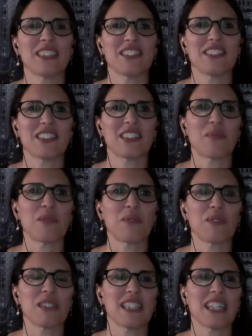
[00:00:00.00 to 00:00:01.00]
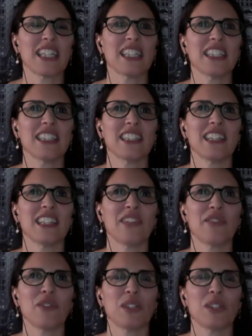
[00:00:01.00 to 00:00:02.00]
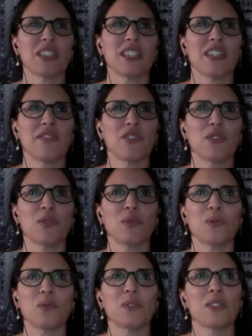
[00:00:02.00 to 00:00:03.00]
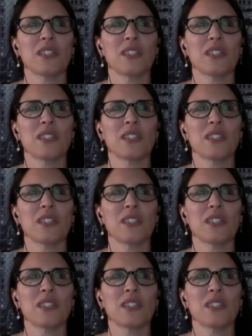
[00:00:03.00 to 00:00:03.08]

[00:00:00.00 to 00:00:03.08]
Just give me one second. And everyone, if you